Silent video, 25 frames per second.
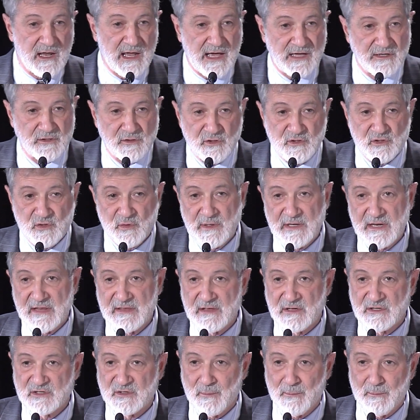a new treaty
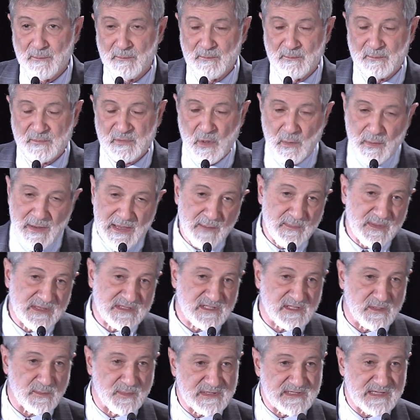that
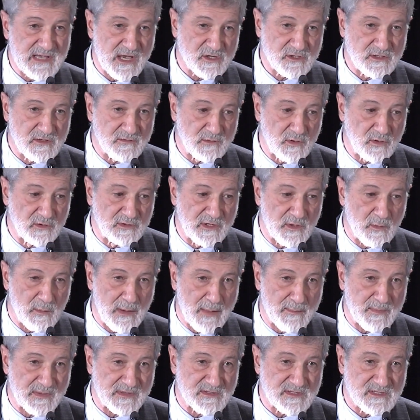prohibits the possession of nuclear
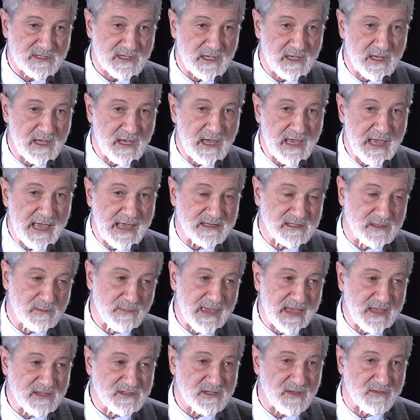weapons and
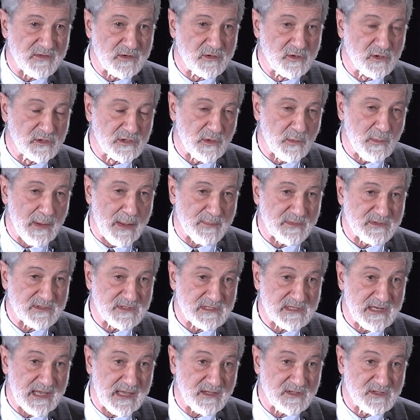demands that the nuclear weapon
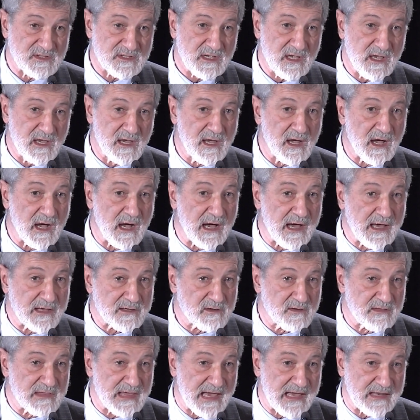states
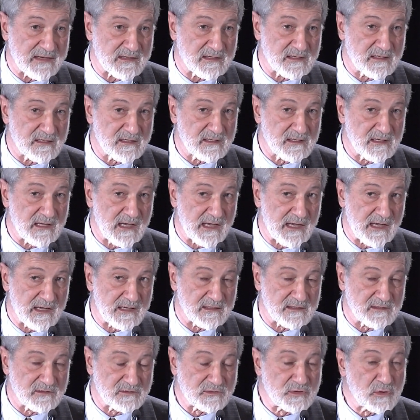honor that uh,
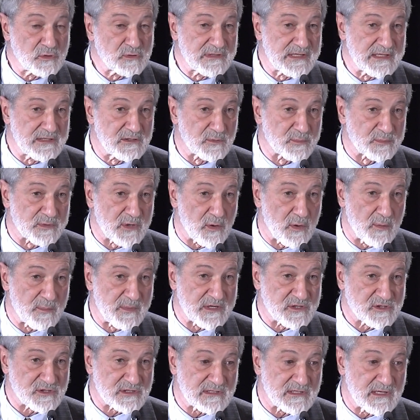new legal
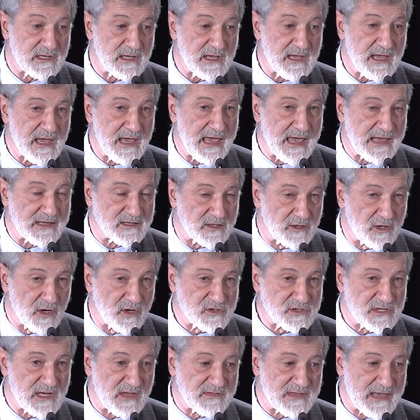prohibition and
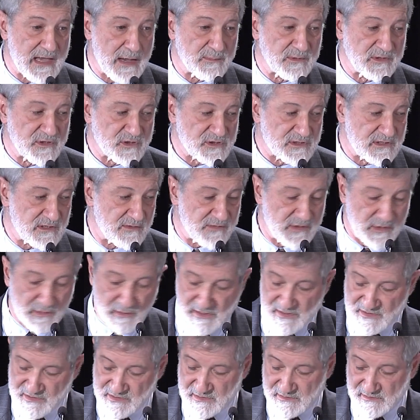negotiate the abolition of their
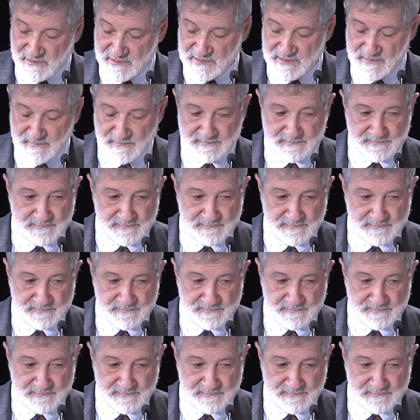arsenals.